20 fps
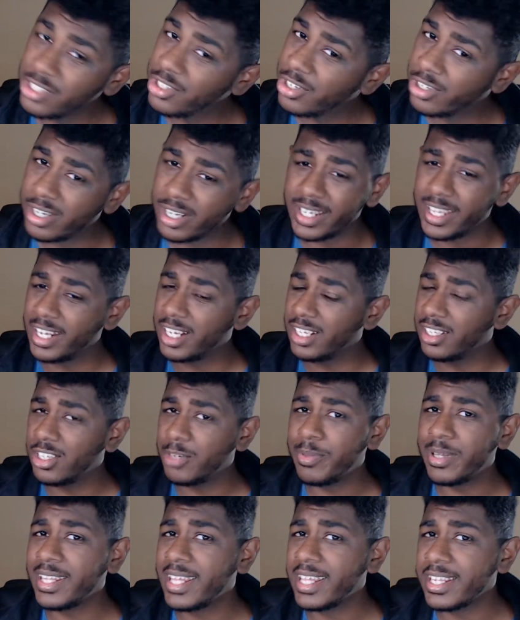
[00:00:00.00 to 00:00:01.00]
You're gonna get a
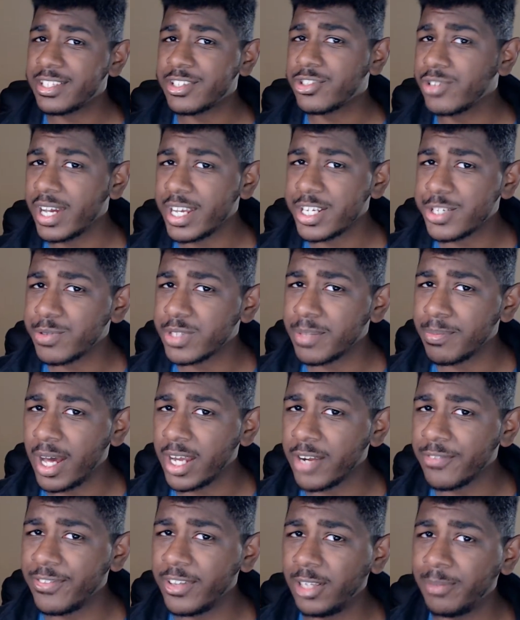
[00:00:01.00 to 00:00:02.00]
little bit of that stretch with the
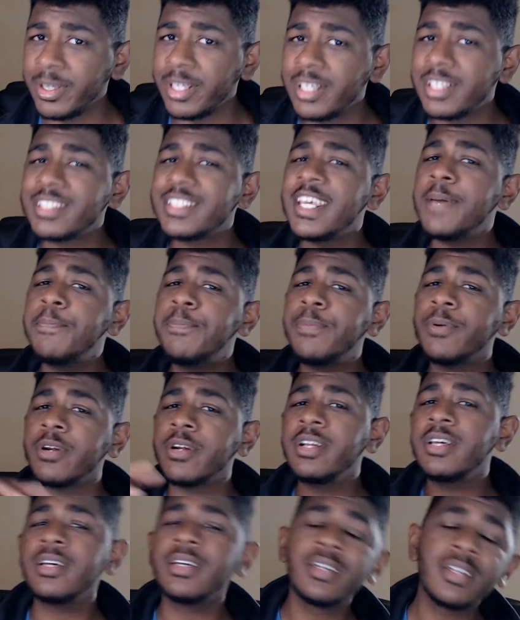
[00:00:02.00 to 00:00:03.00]
monofilament,
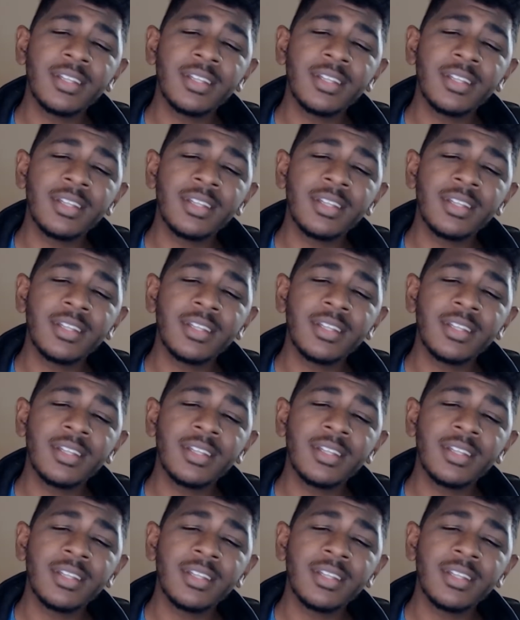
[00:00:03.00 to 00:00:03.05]
tempered